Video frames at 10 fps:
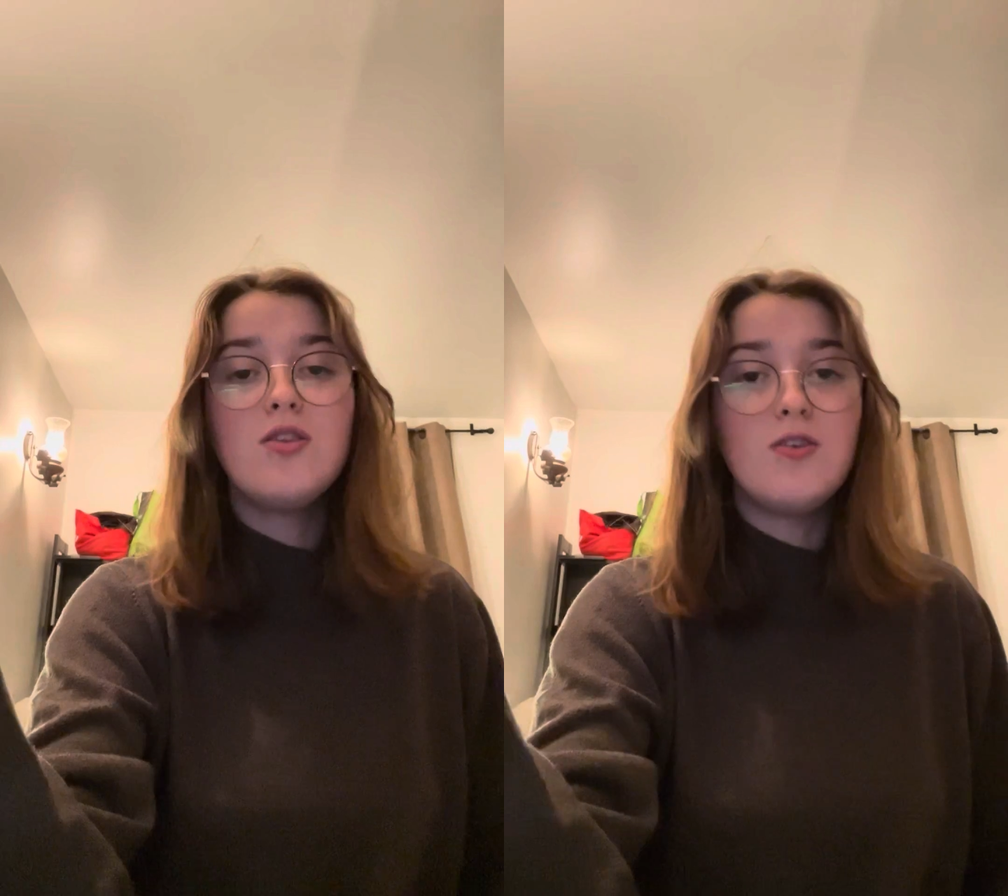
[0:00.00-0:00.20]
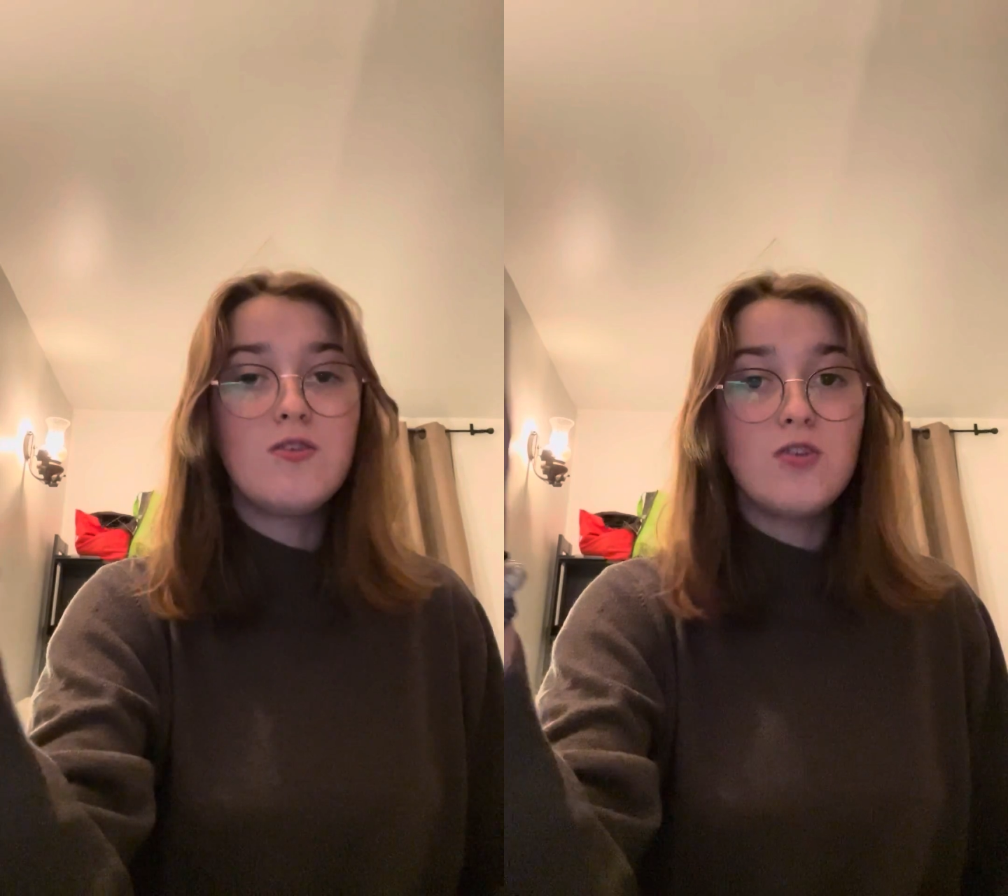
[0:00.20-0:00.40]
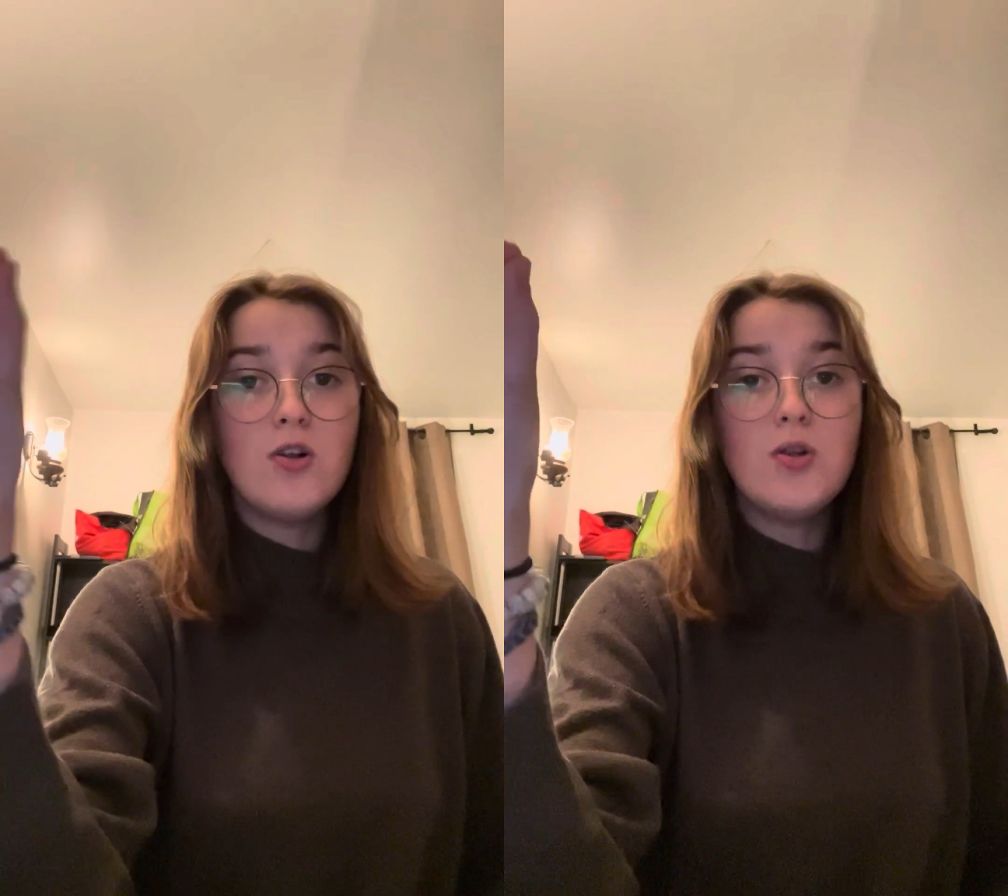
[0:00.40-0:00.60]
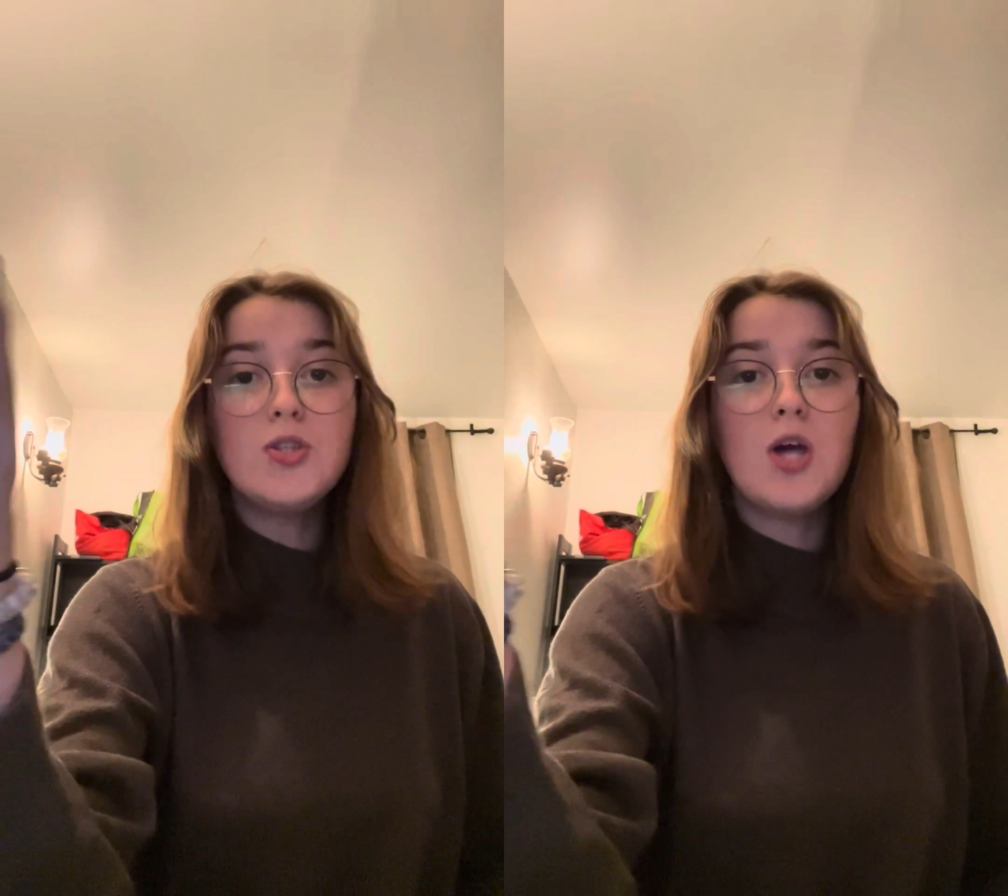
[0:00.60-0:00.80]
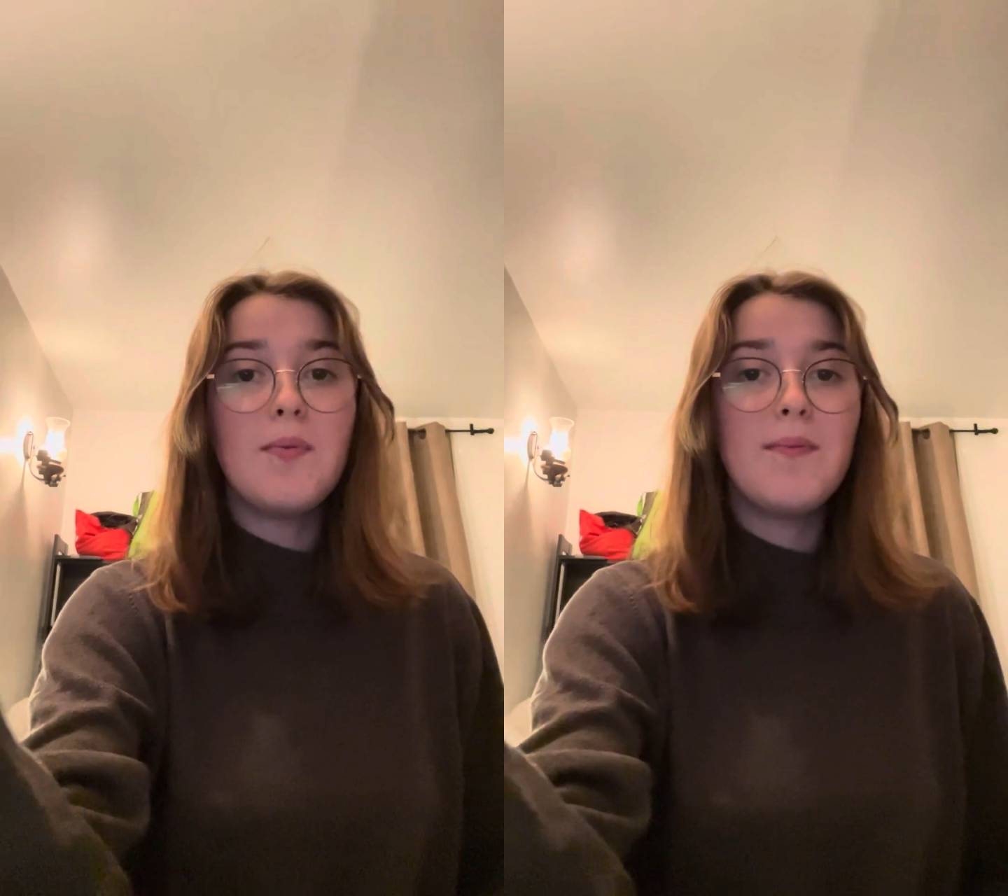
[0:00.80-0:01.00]
The Solo
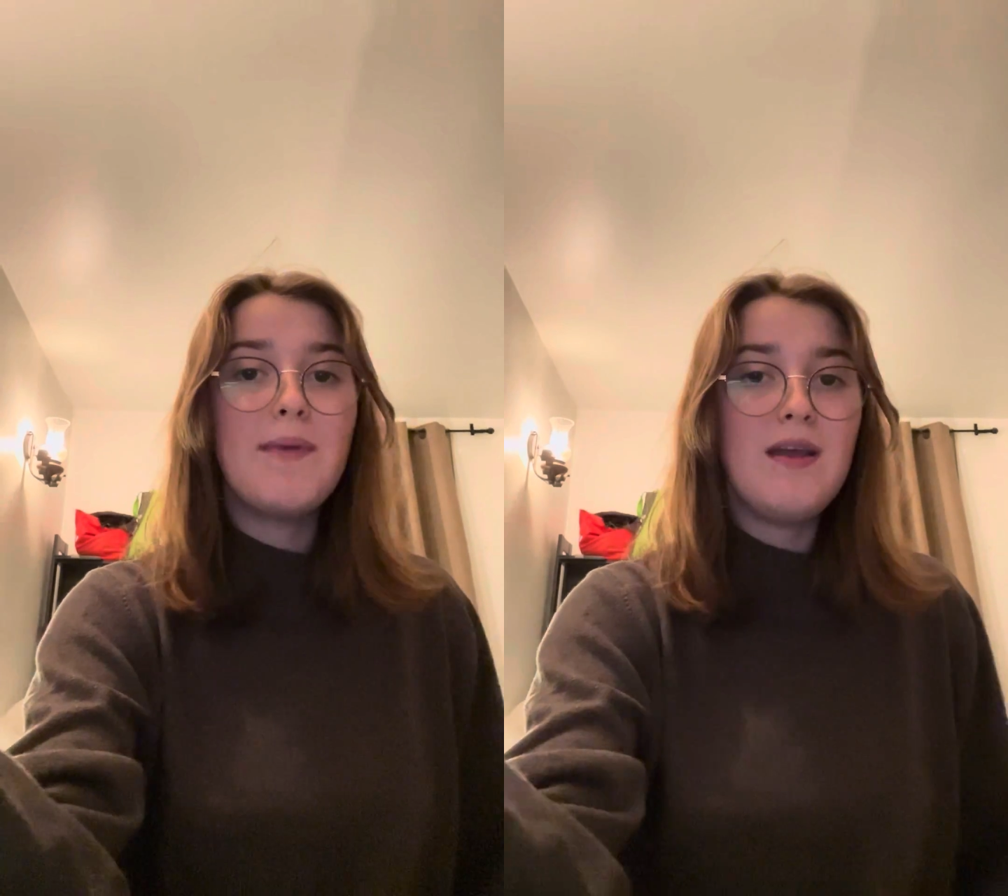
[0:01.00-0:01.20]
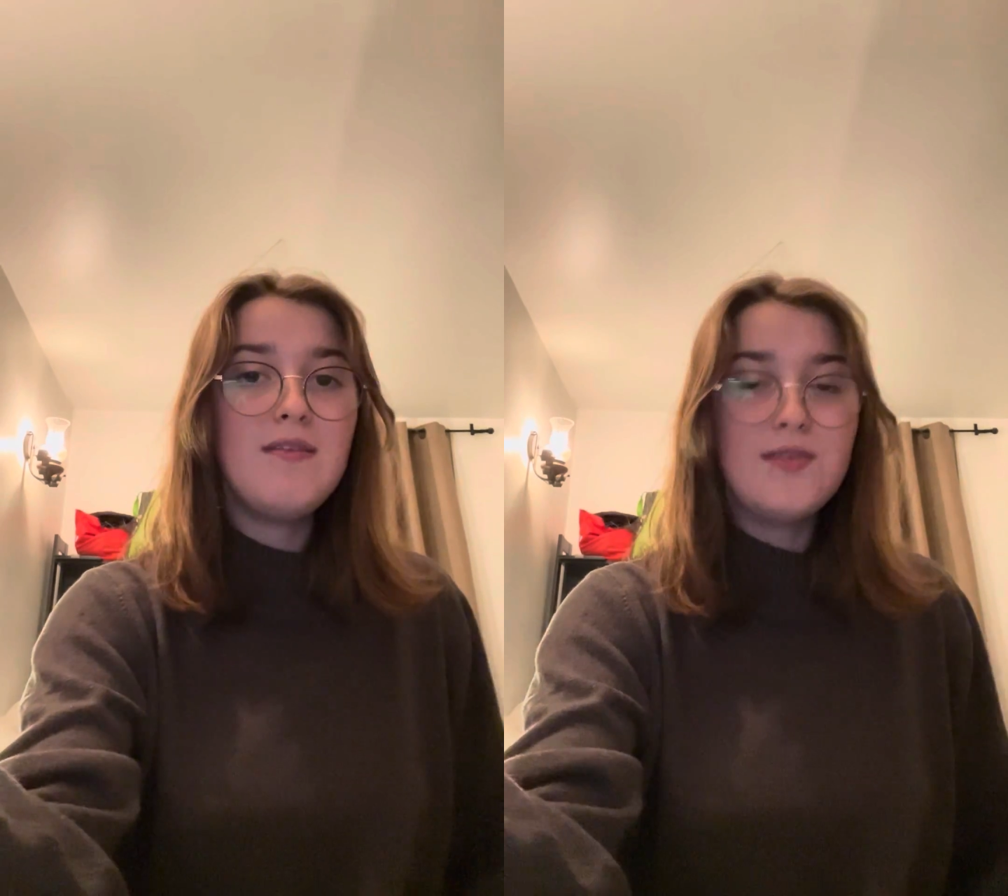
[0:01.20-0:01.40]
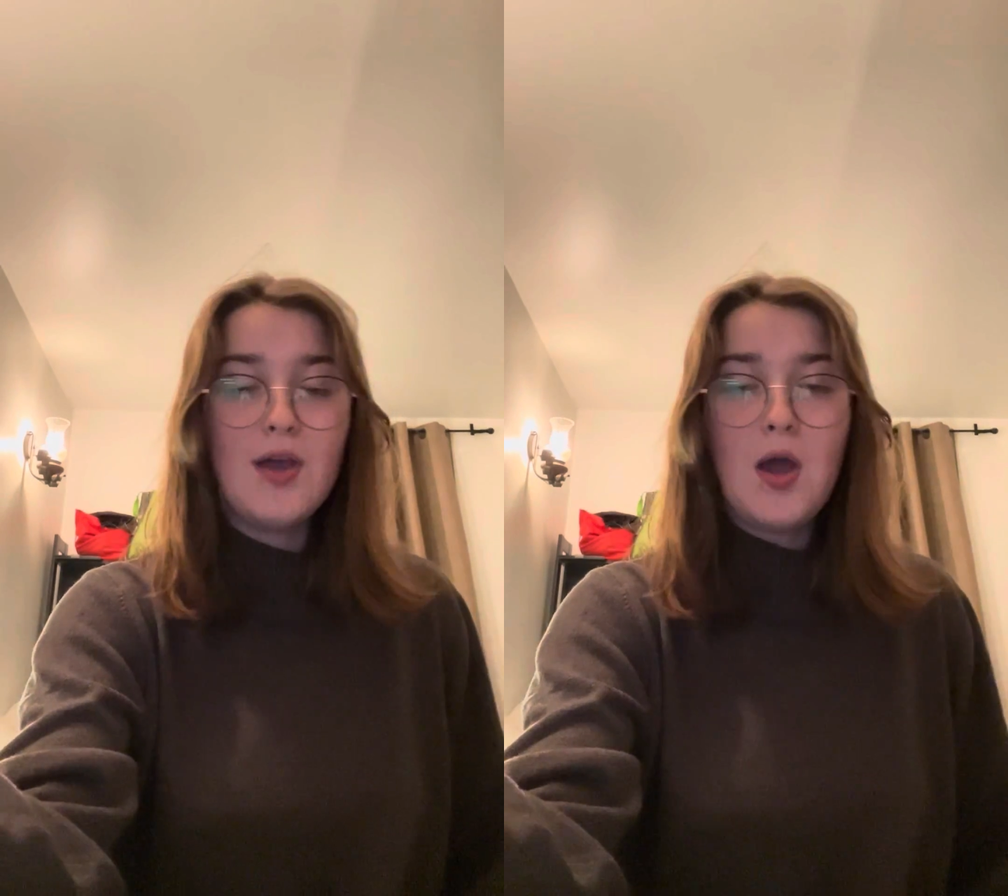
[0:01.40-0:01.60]
Double Bass,